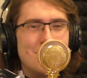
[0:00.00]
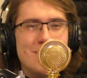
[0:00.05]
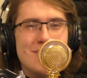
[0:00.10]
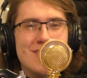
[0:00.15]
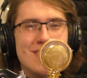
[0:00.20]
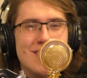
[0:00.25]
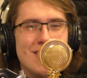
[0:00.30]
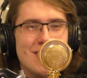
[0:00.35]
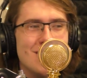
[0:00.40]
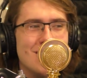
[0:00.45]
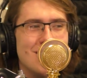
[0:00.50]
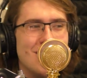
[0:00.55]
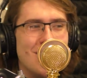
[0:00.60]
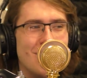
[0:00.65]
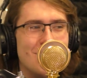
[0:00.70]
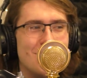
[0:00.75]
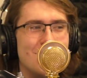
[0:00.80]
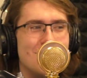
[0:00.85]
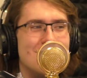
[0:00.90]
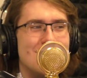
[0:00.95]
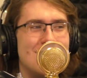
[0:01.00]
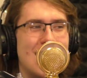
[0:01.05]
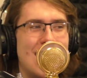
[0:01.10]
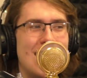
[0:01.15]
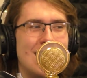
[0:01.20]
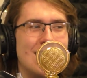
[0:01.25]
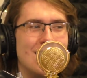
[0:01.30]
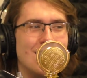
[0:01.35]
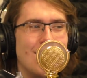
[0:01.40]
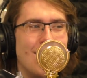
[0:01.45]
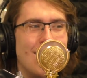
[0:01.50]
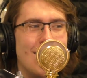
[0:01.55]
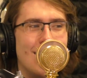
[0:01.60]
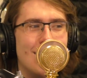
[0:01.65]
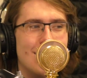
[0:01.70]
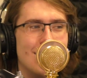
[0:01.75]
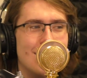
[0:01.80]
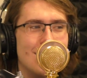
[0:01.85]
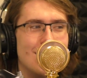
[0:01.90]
just doesn't understand a lot